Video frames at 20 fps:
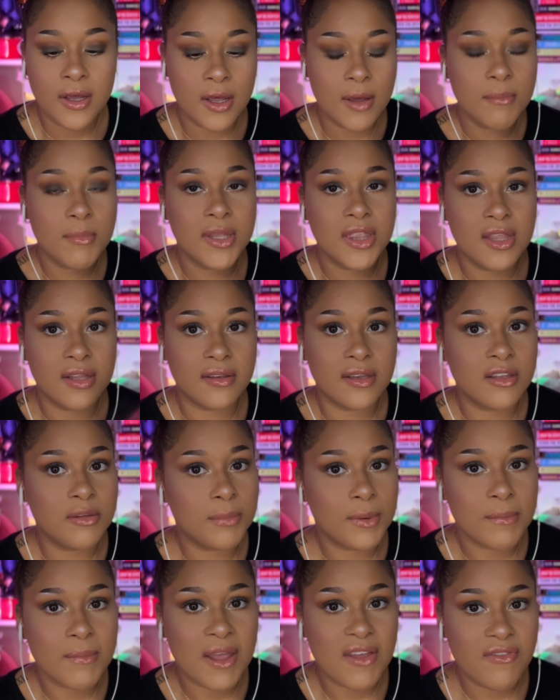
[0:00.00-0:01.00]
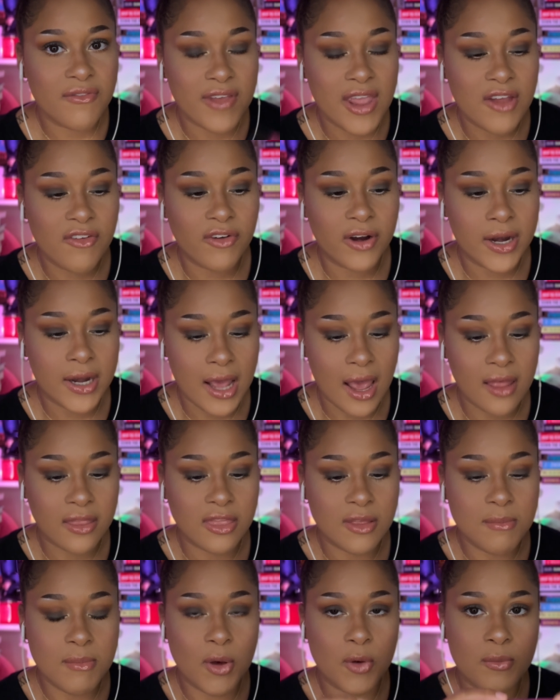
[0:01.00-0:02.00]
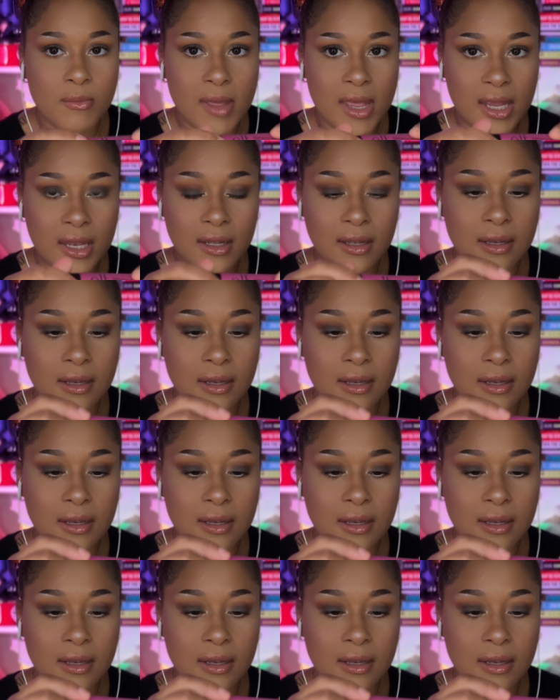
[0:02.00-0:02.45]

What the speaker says: But this has been my favorite at the moment.